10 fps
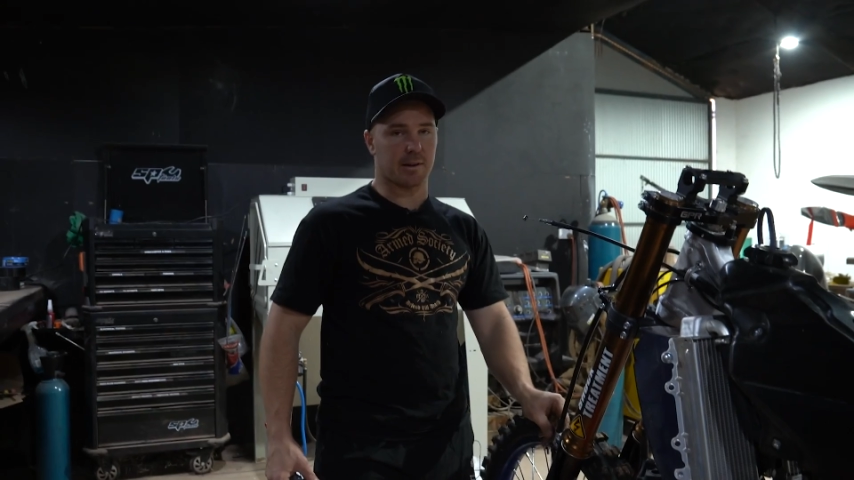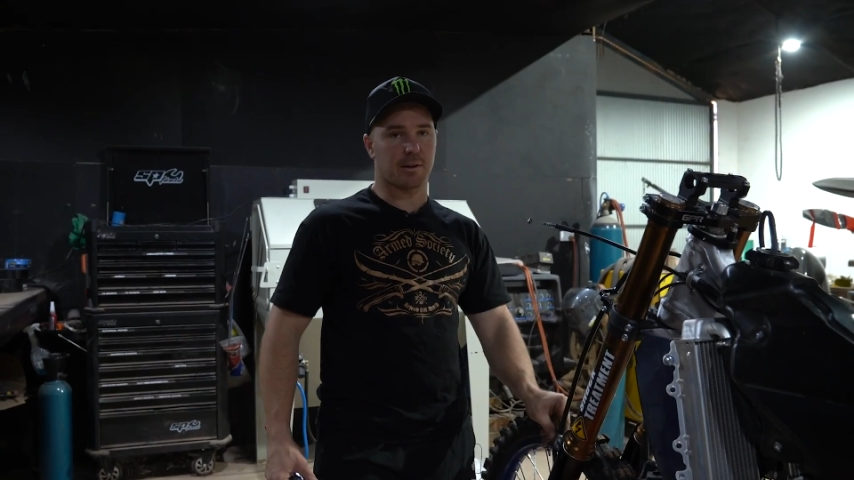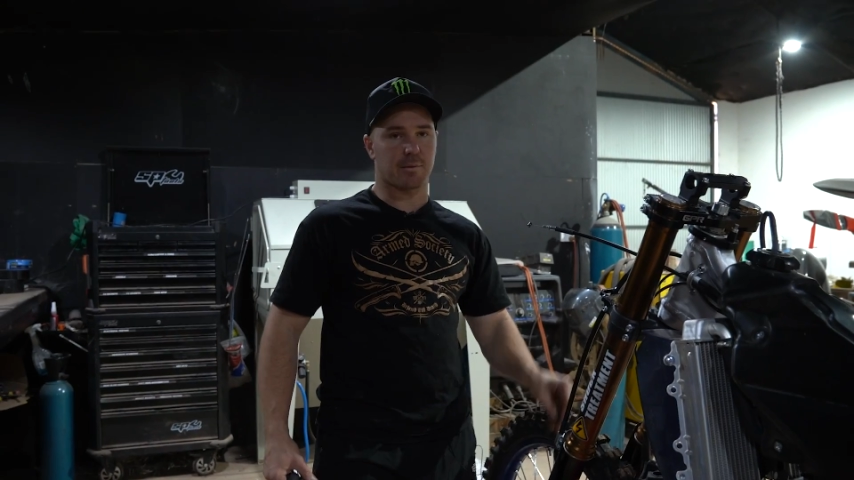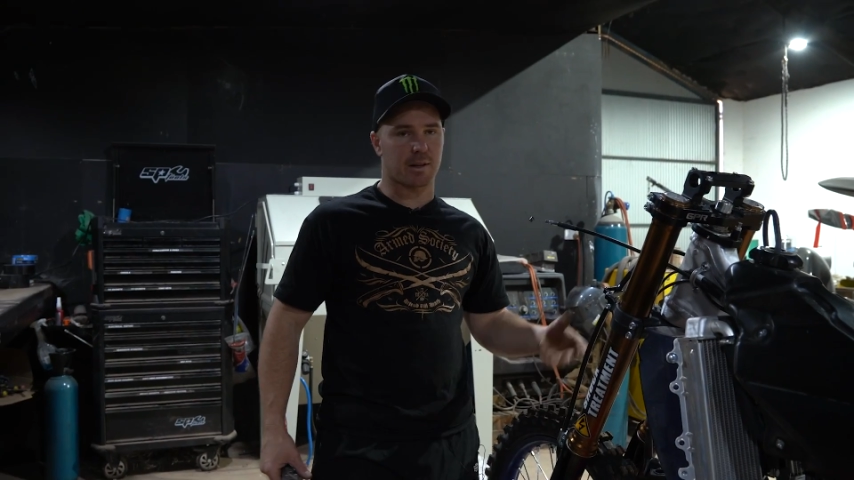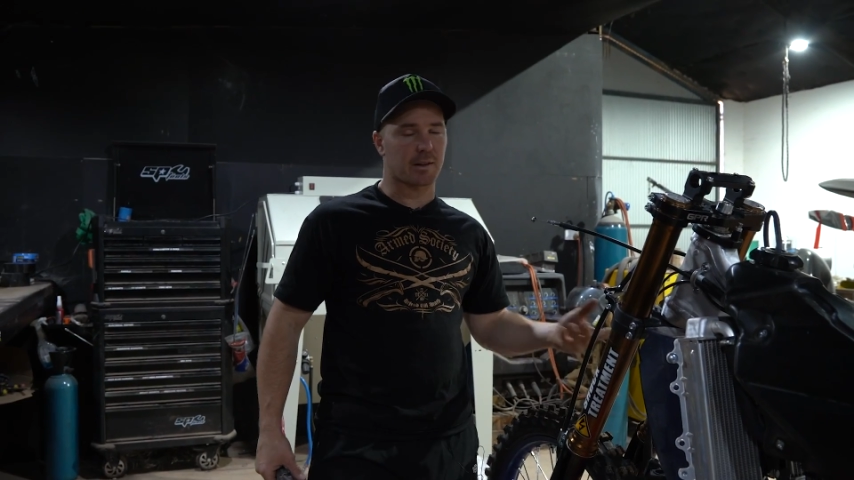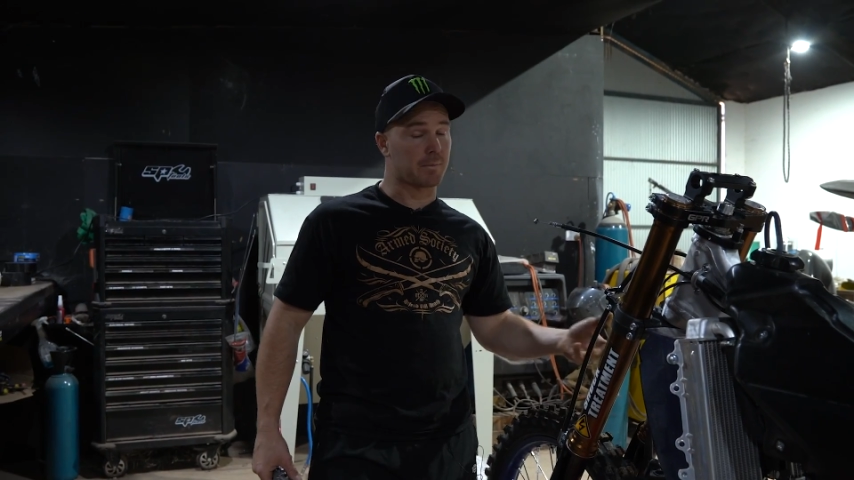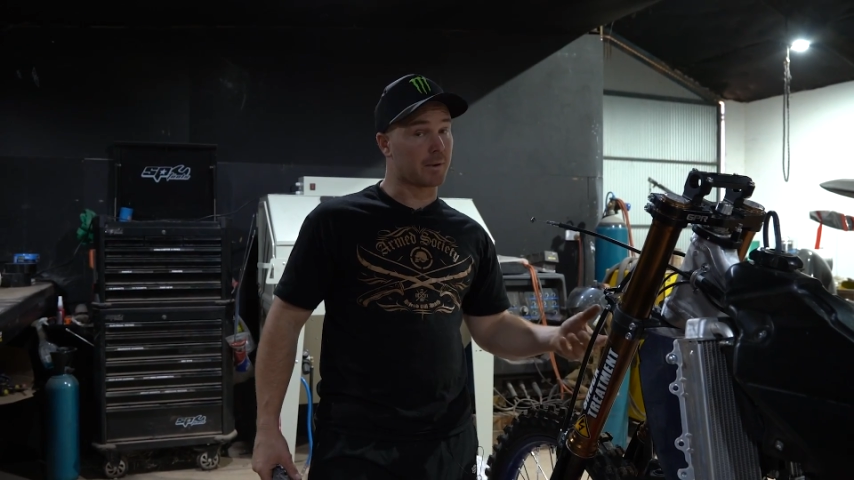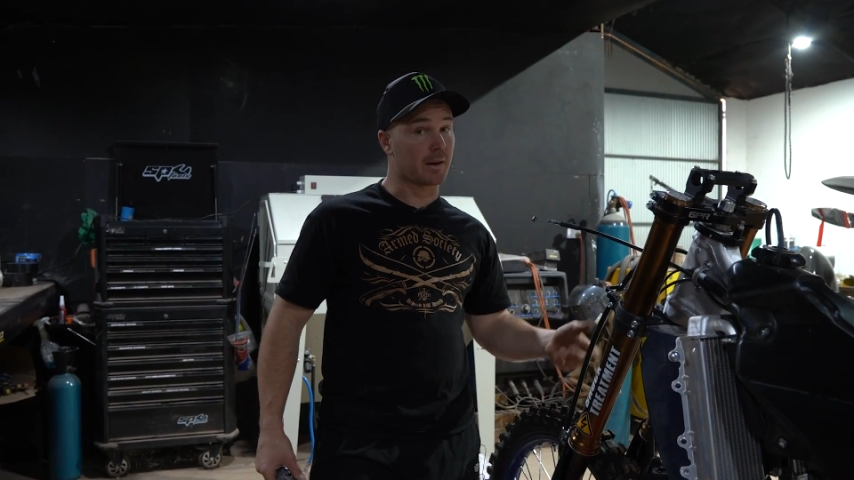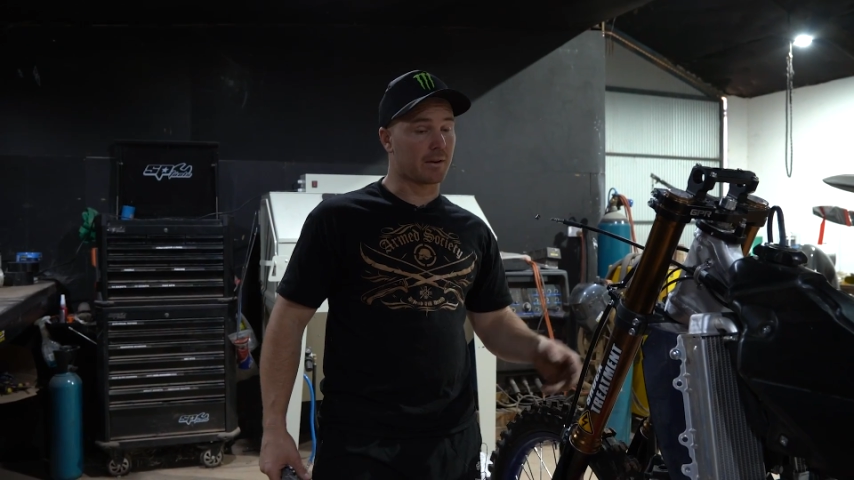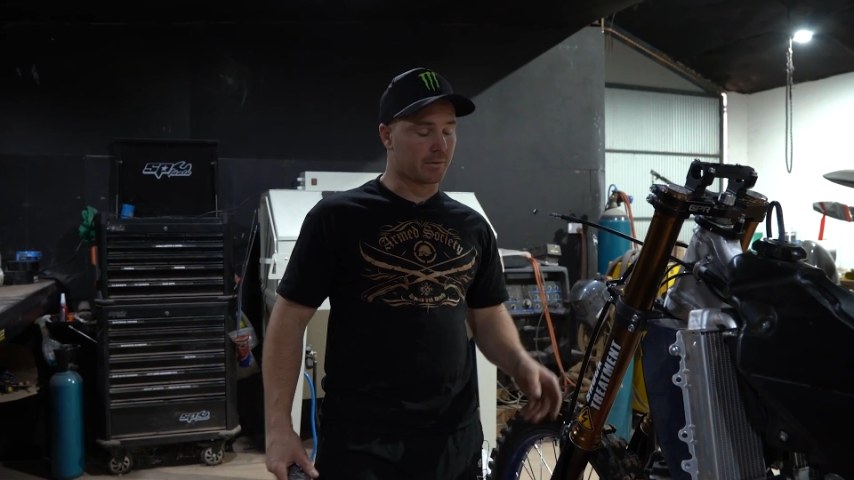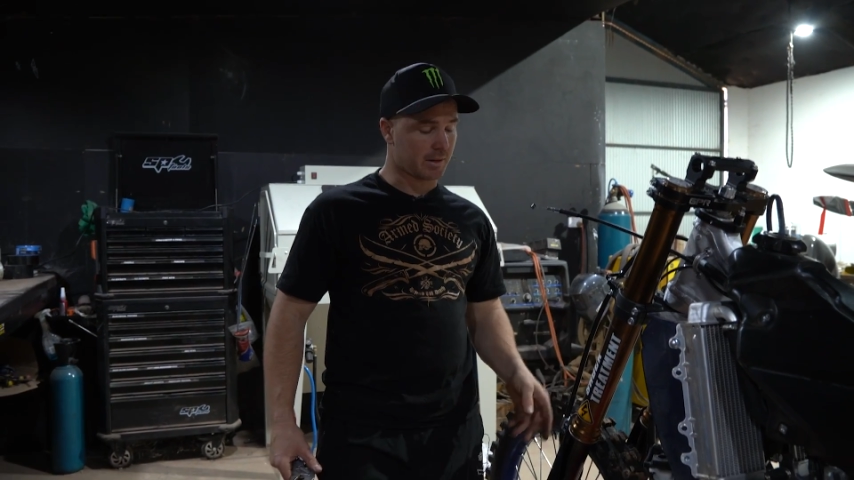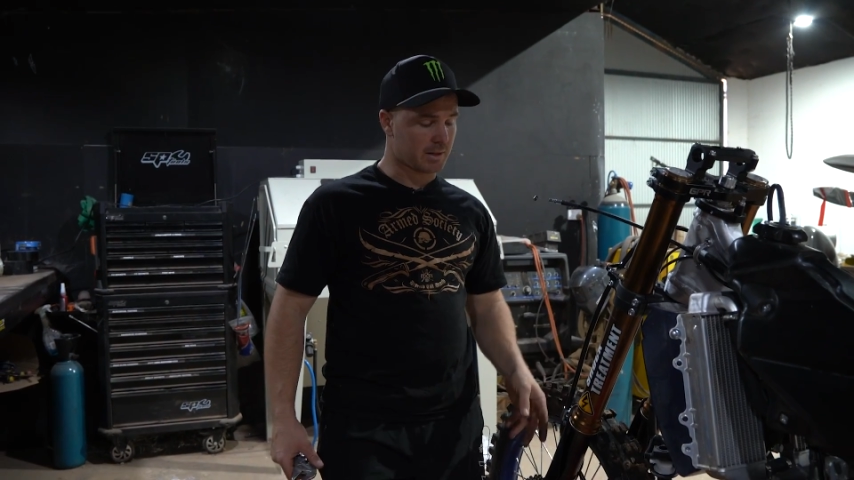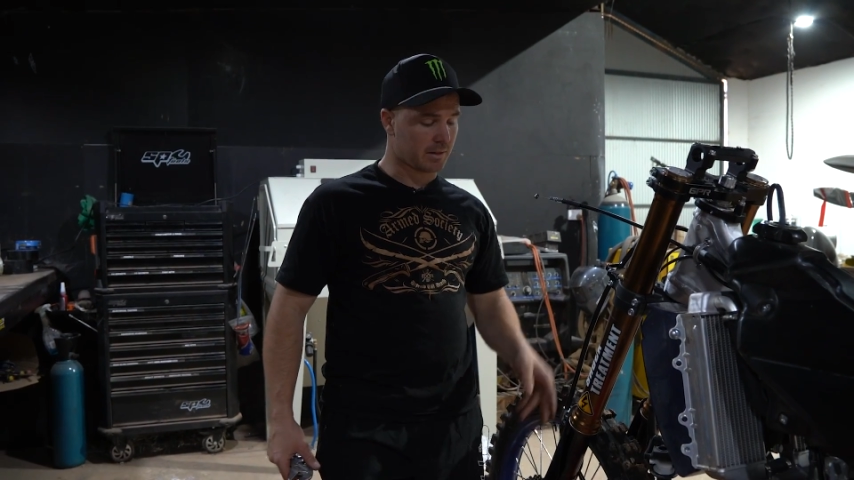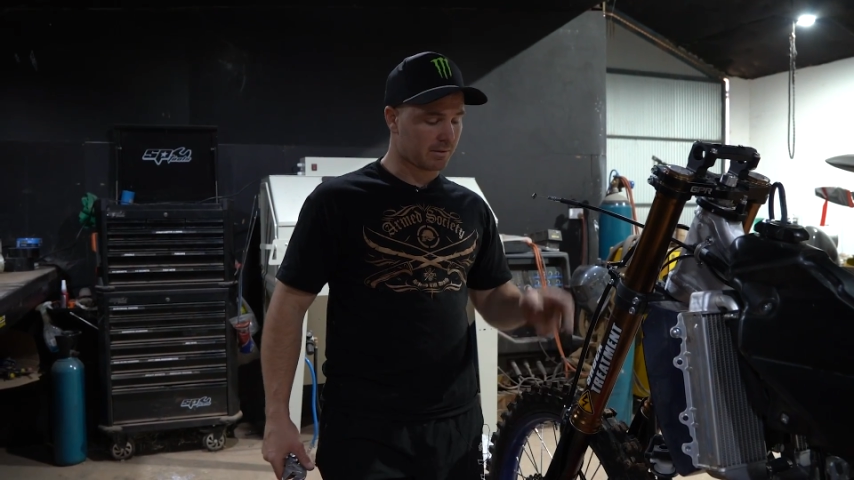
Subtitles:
You don't want to clamp it enough where it's going to